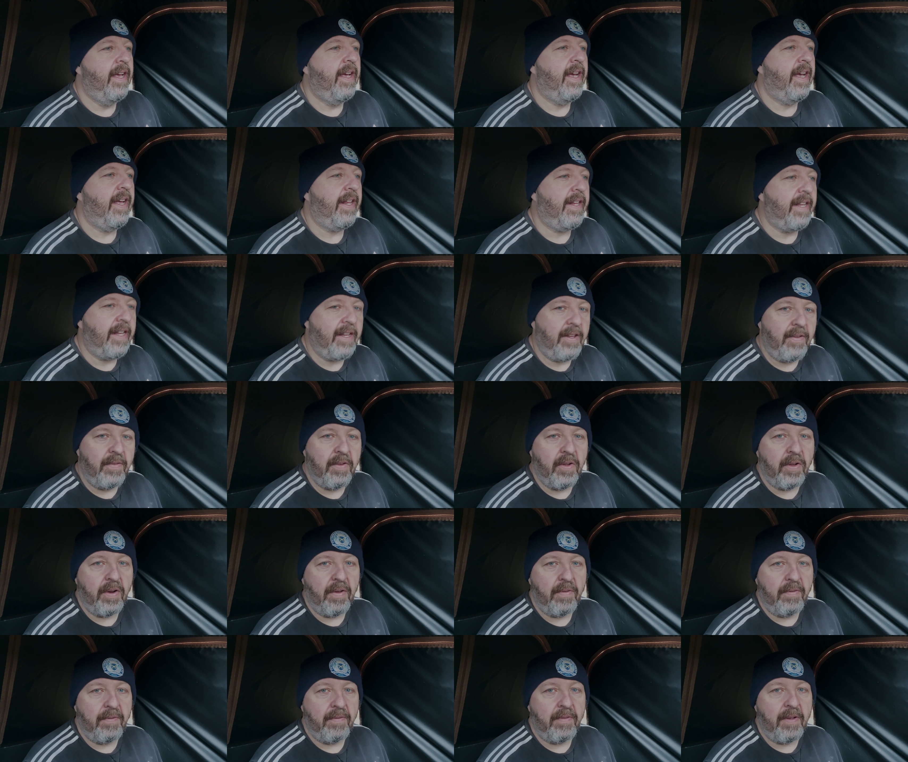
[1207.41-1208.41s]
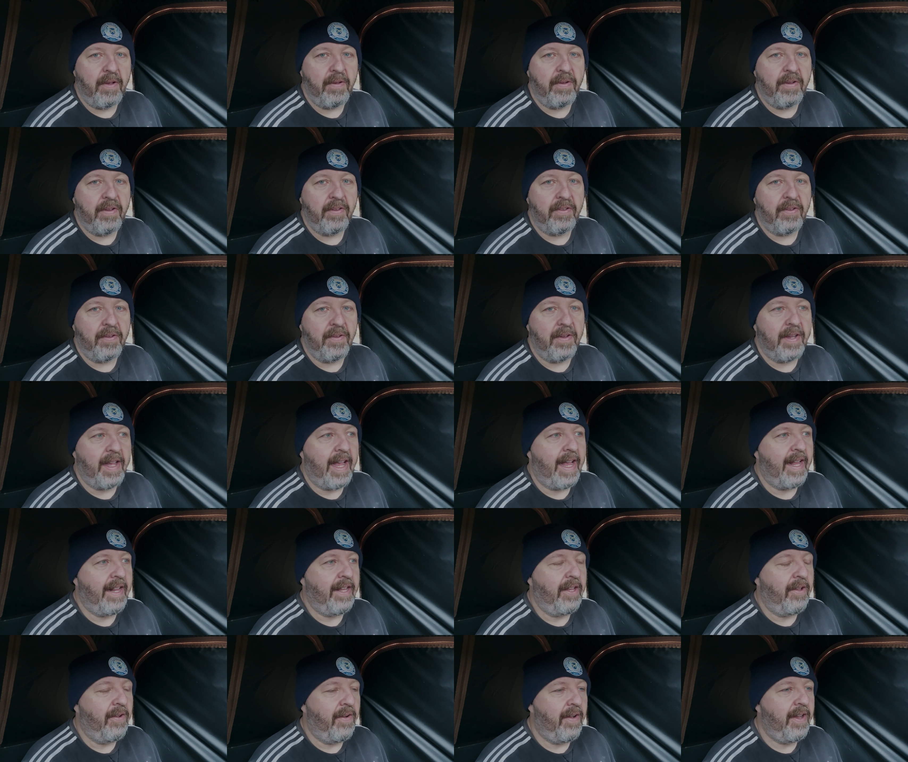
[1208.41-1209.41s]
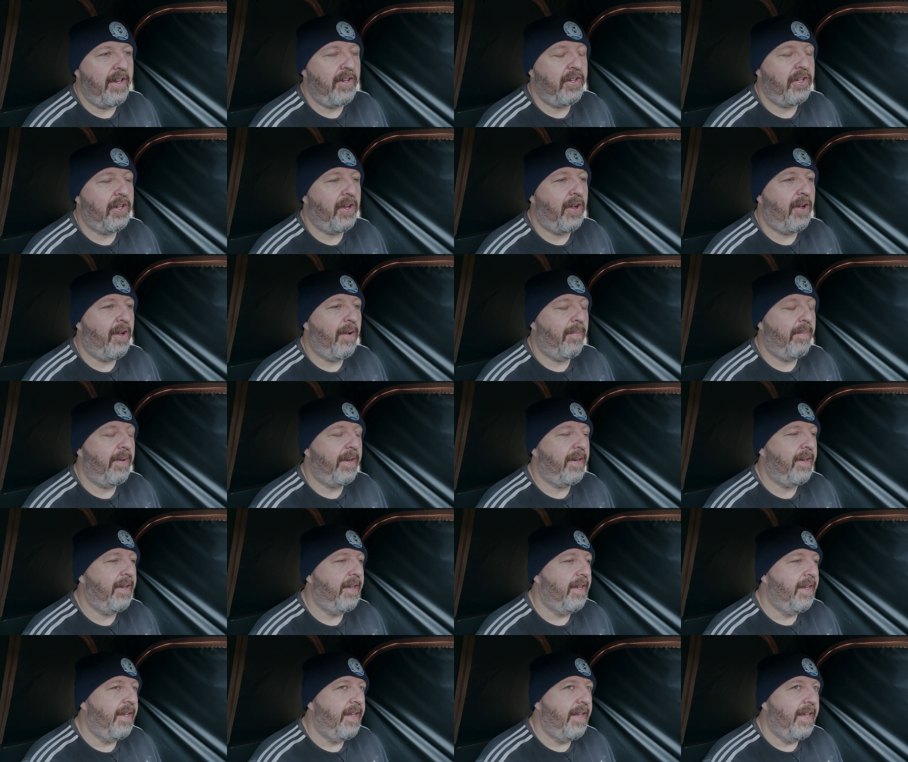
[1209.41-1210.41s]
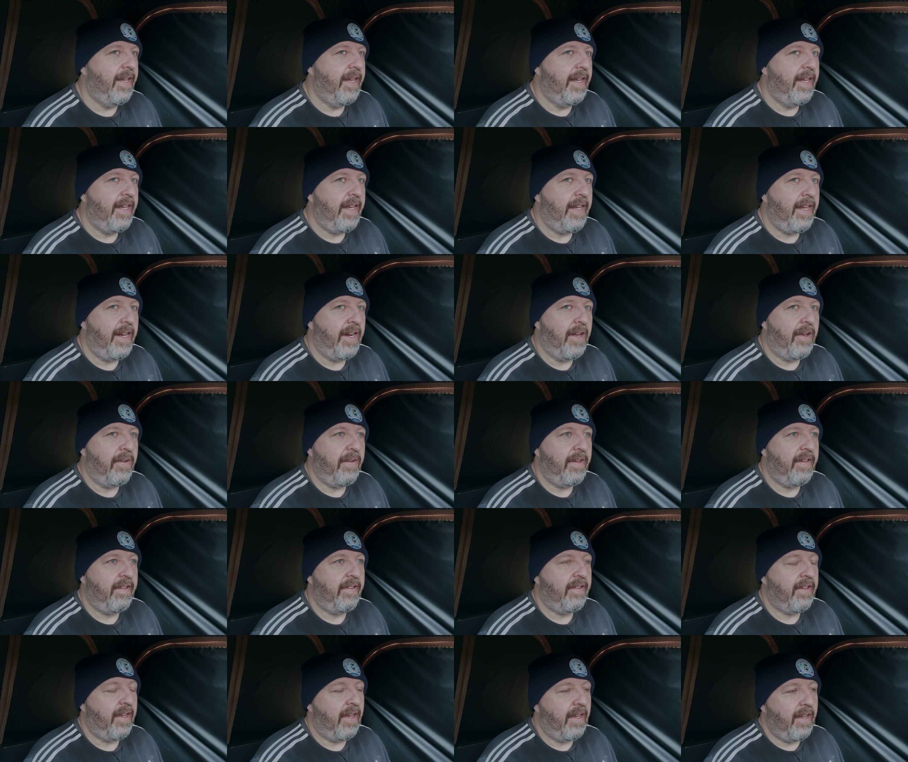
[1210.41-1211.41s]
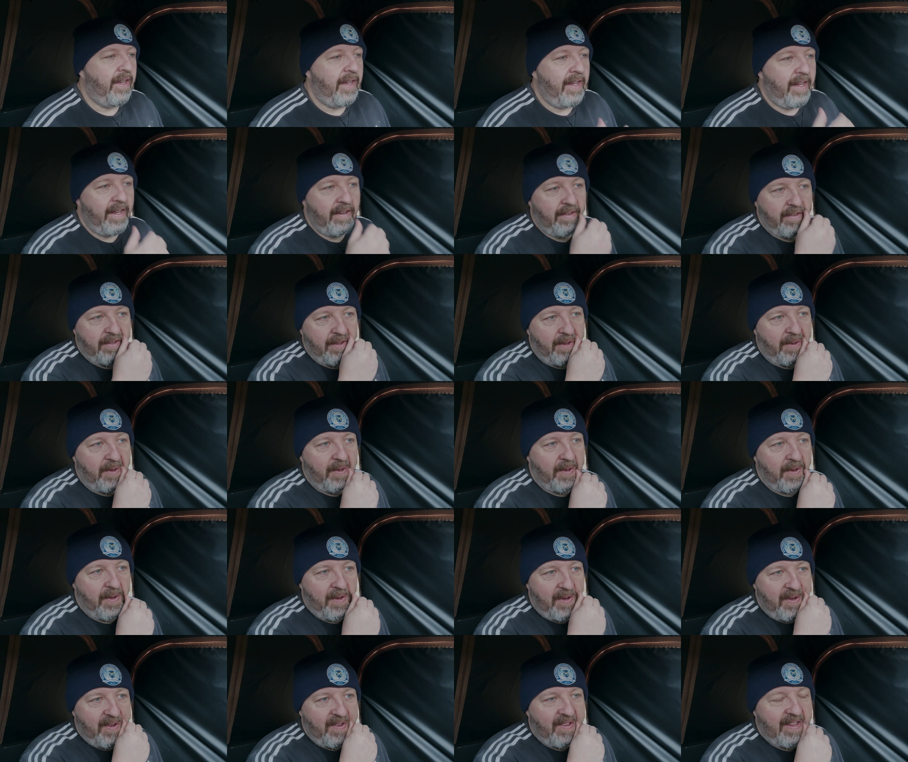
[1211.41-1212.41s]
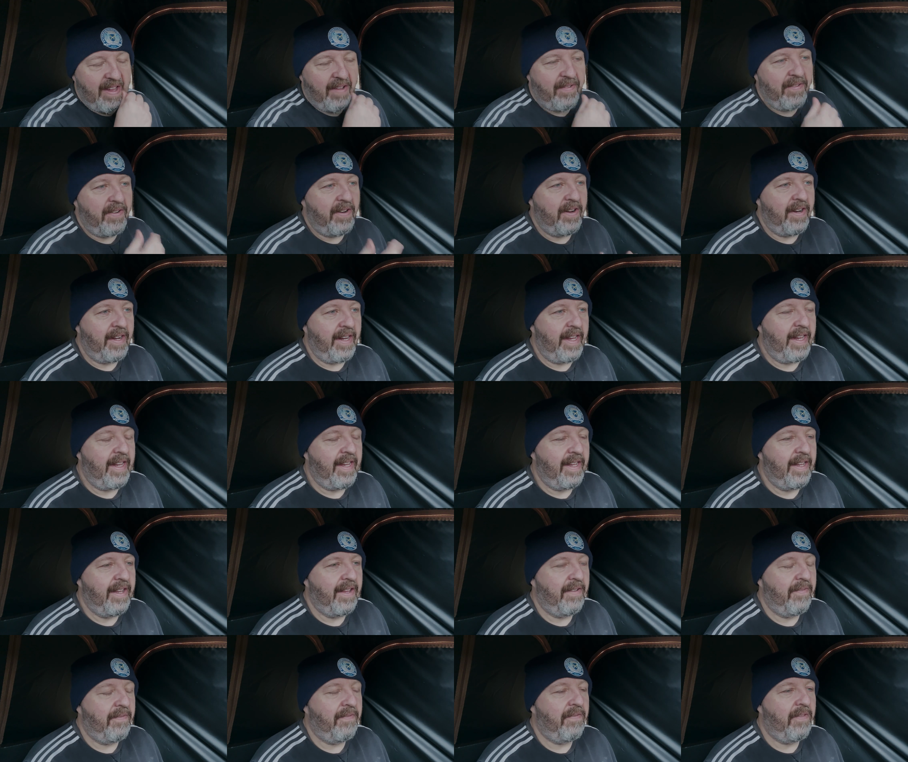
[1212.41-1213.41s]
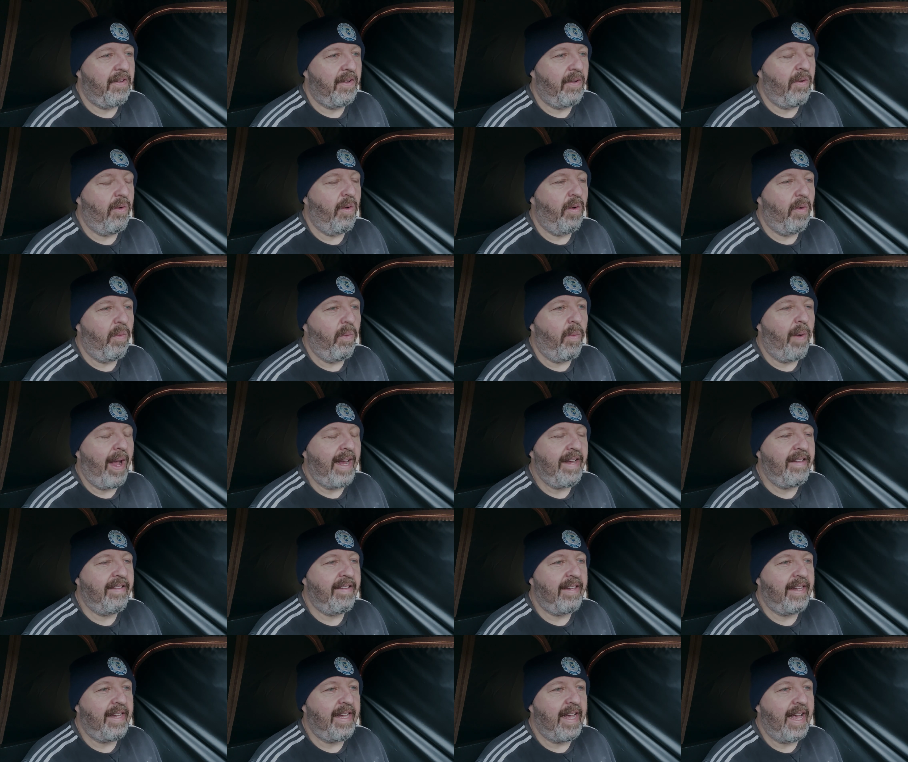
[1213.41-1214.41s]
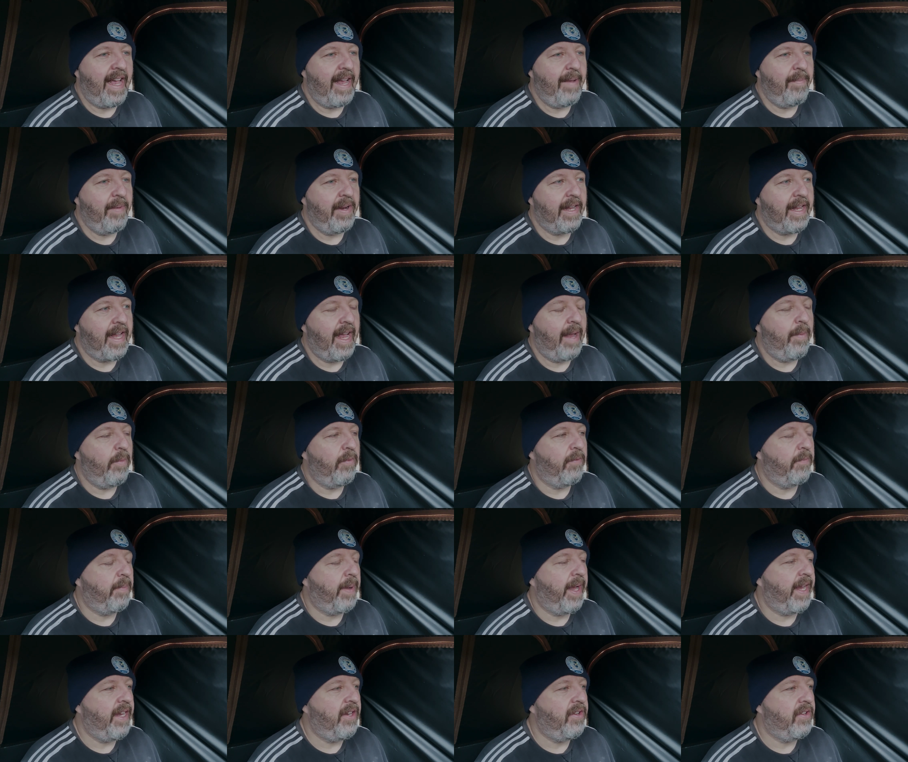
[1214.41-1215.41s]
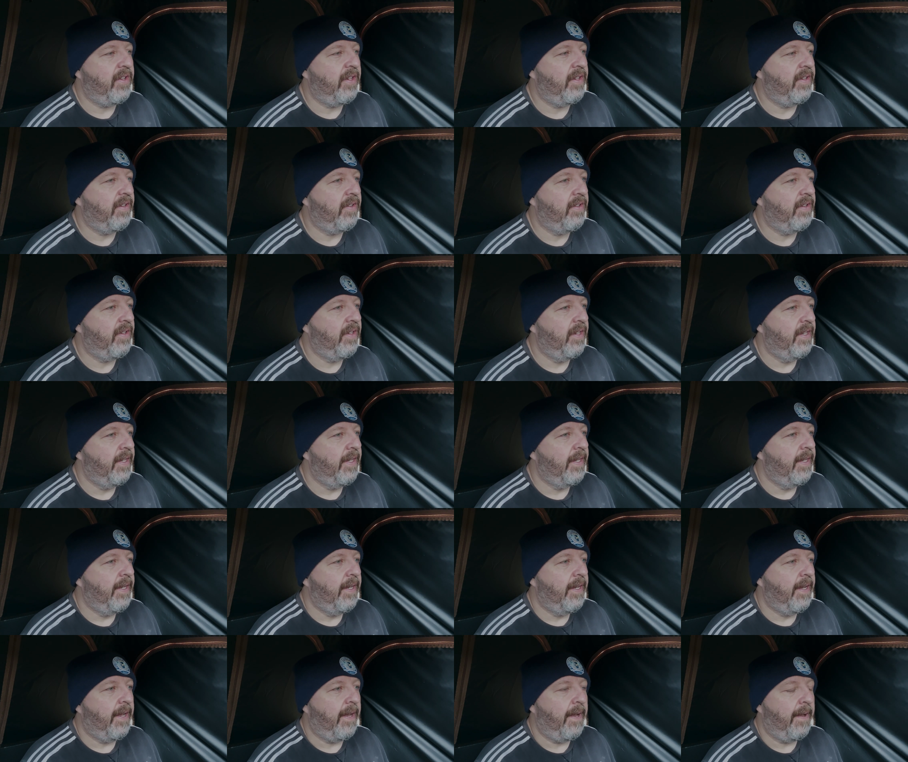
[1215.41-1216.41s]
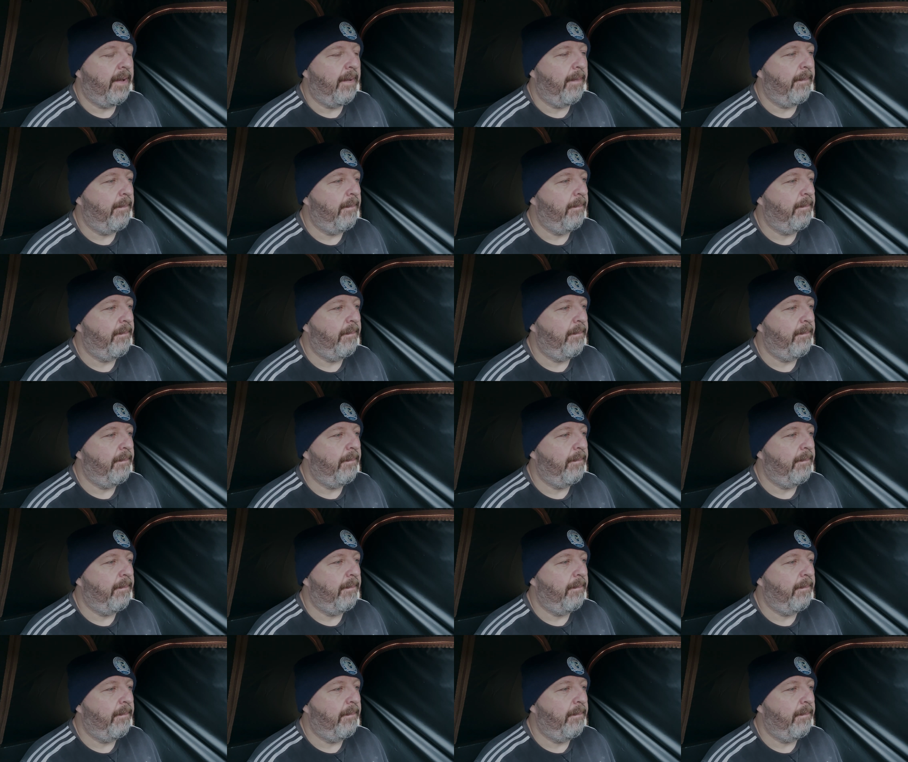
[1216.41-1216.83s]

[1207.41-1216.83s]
And then you've got to focus on getting the eye sharp. And, you know, it's a, it's a, it's definitely a, a waiting game and a game of patience um,